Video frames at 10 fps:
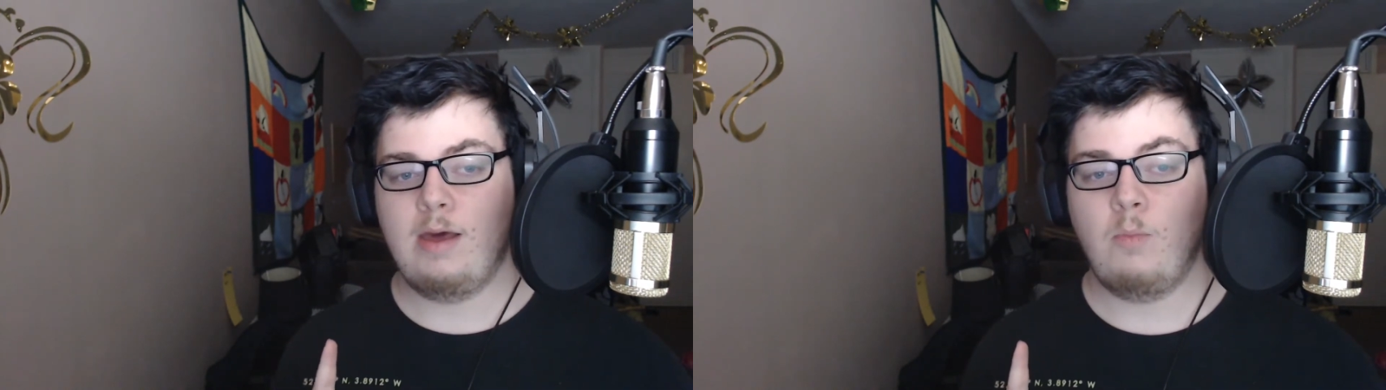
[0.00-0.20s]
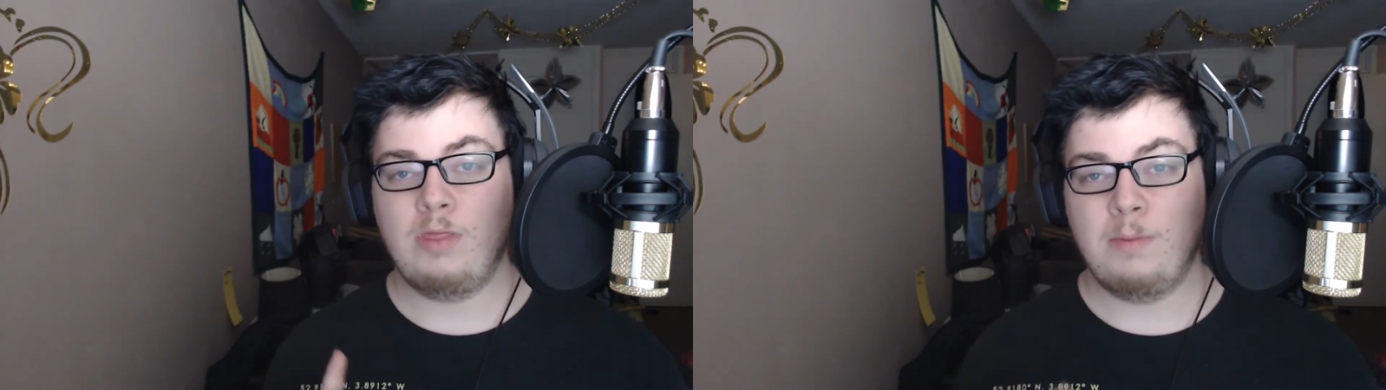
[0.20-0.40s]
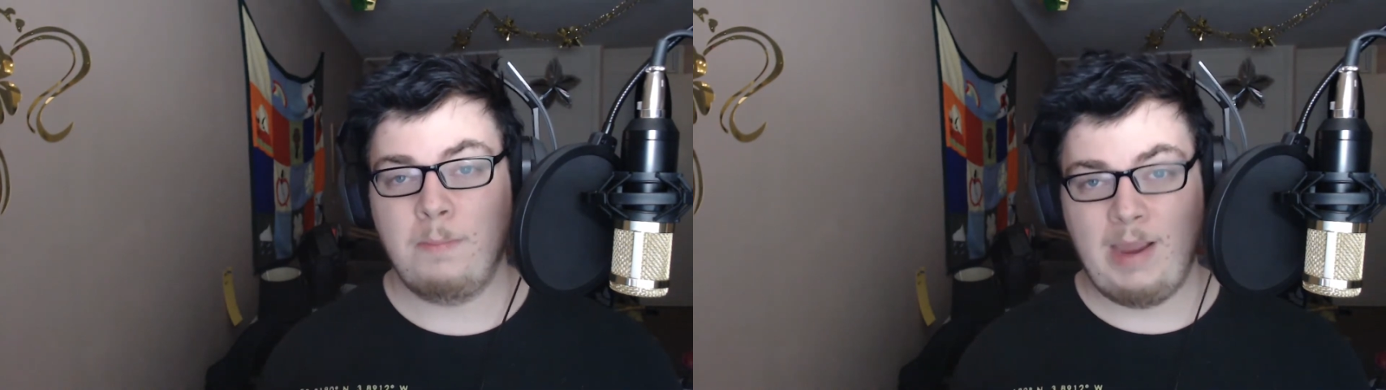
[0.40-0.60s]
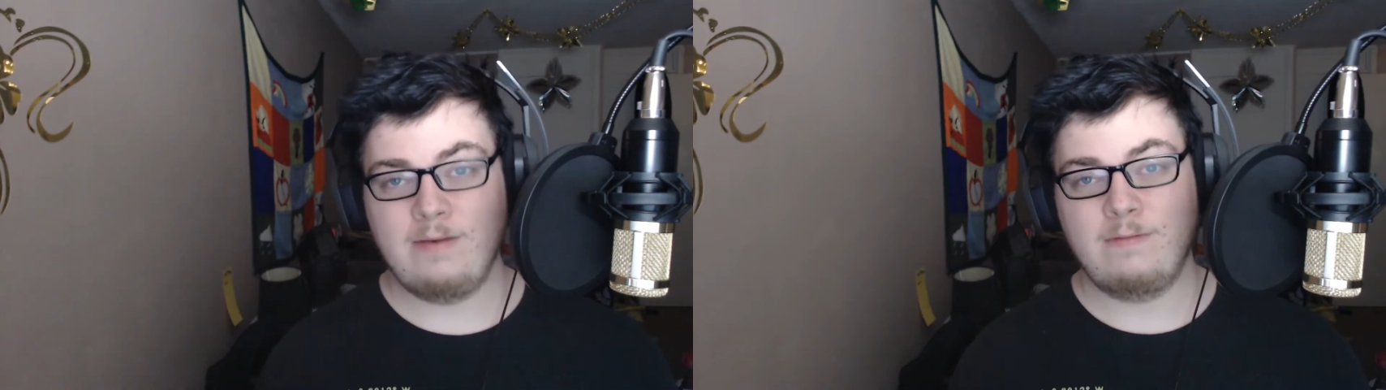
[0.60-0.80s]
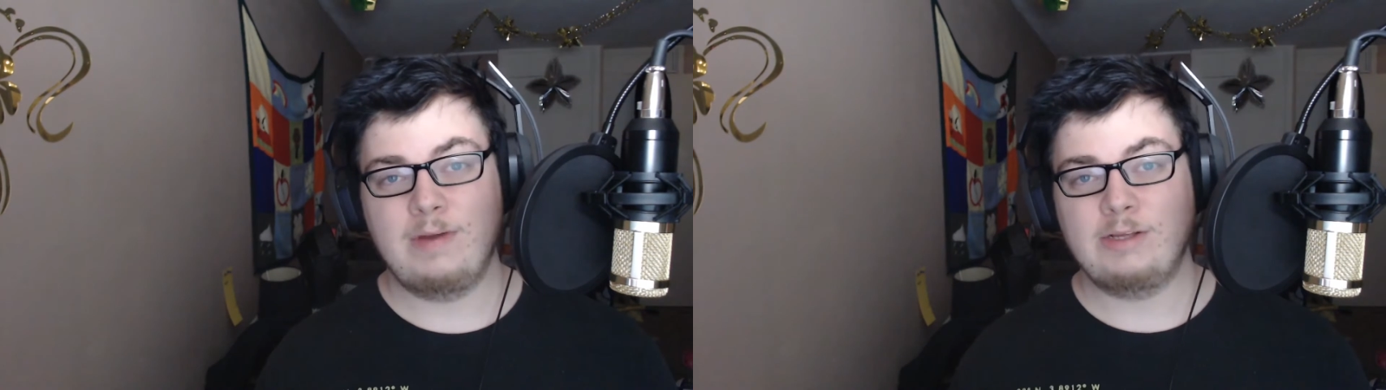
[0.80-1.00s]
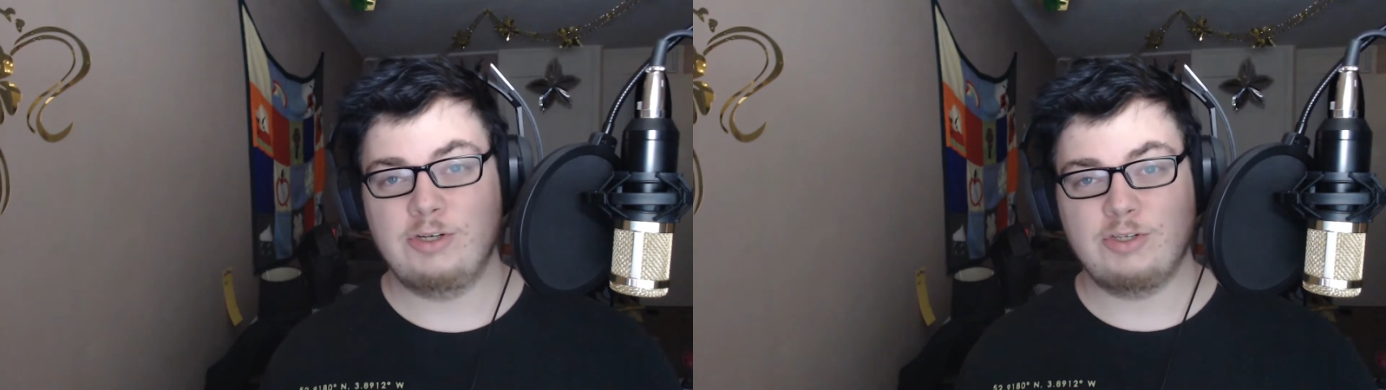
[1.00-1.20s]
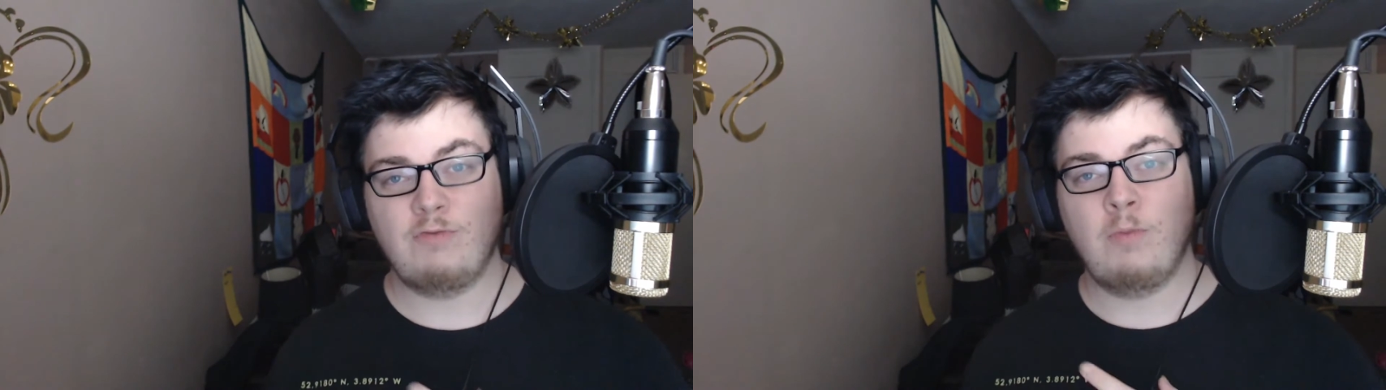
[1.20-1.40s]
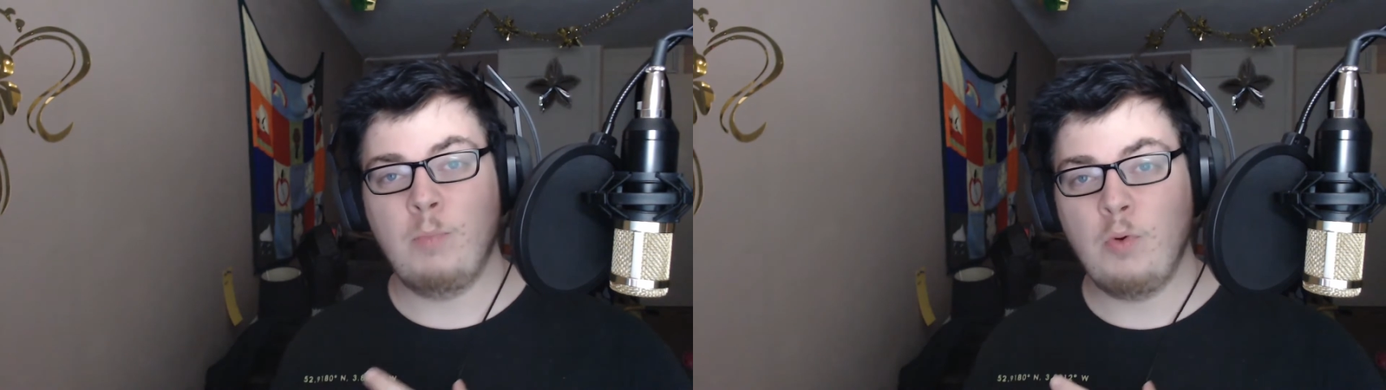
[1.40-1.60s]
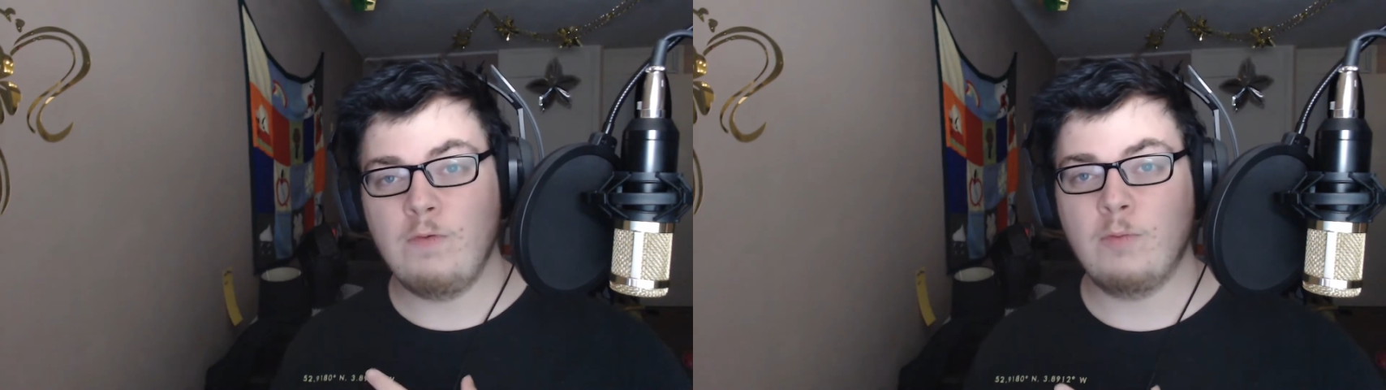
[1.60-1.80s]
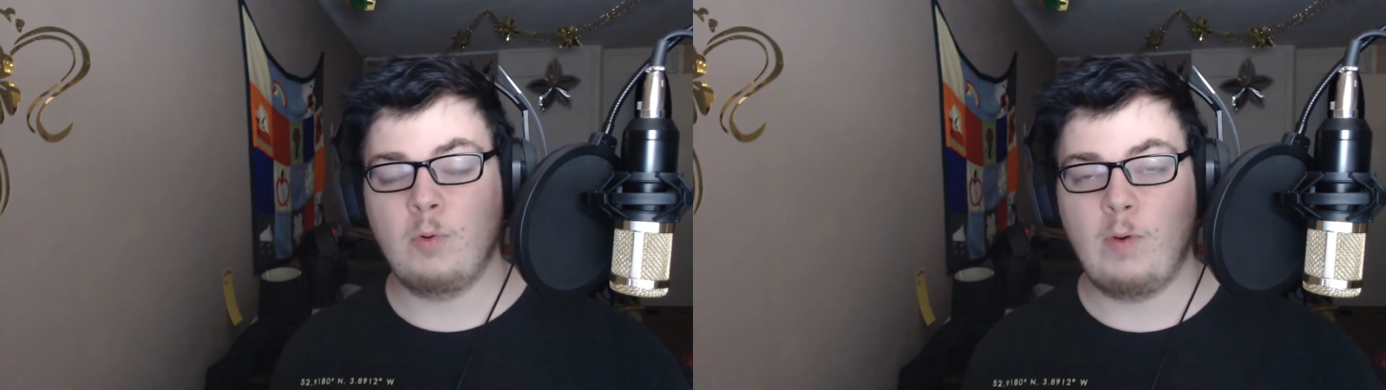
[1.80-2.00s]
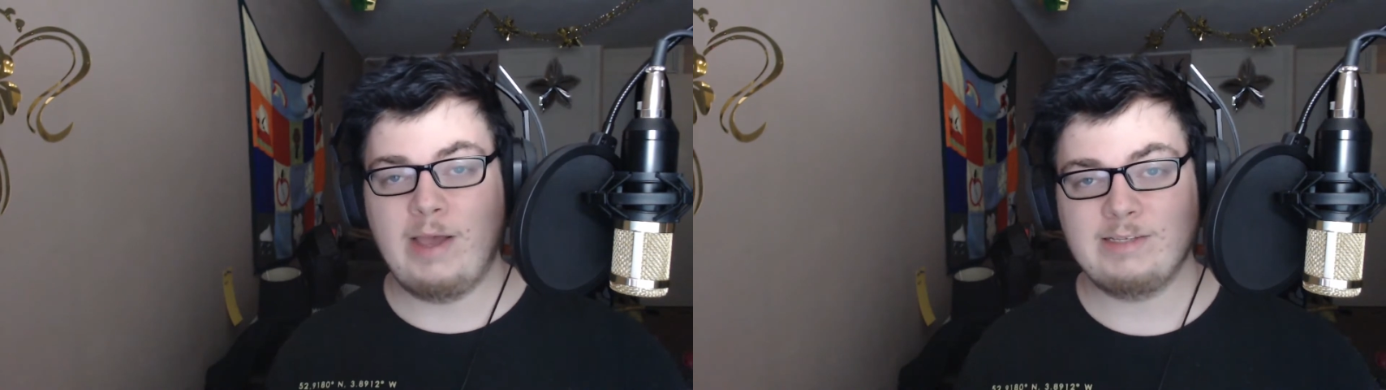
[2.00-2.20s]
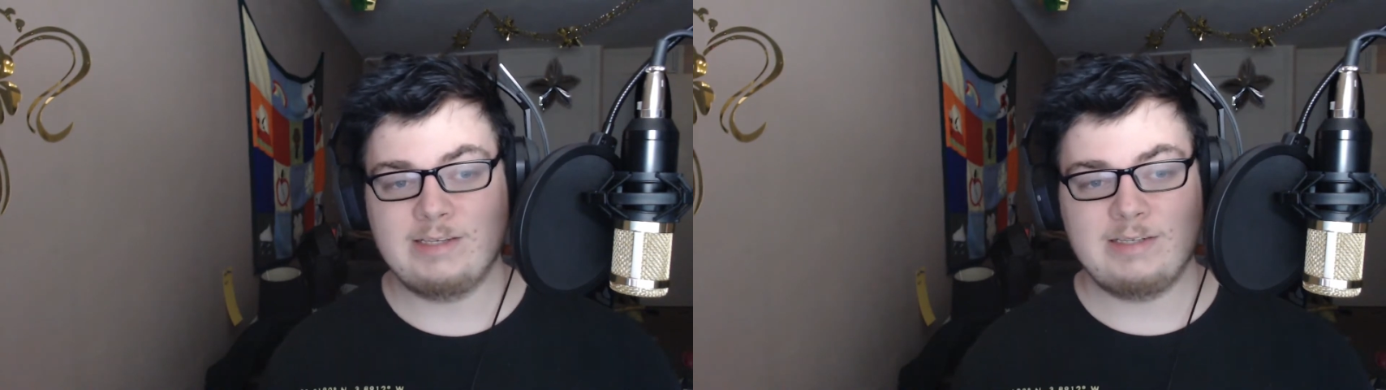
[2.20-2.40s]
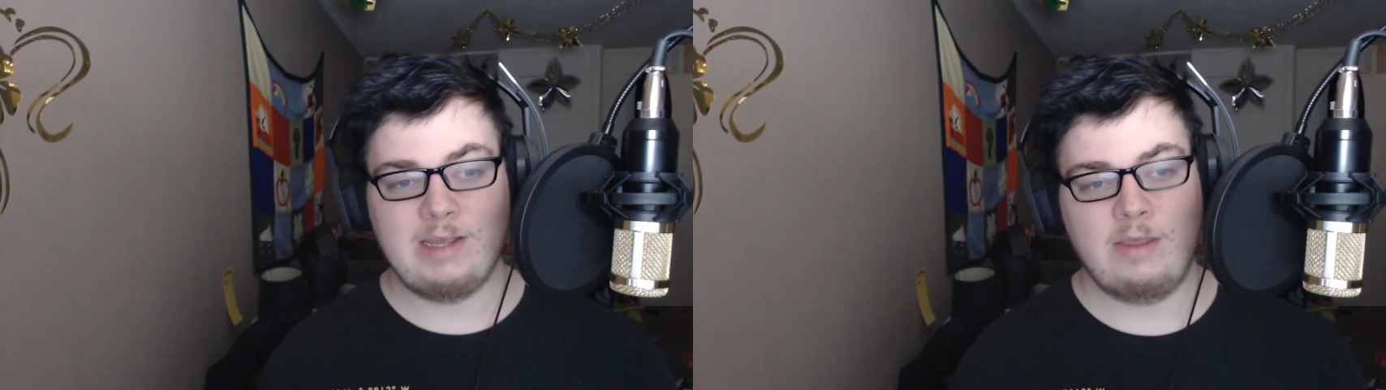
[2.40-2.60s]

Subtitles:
On the main features, a removable SSD.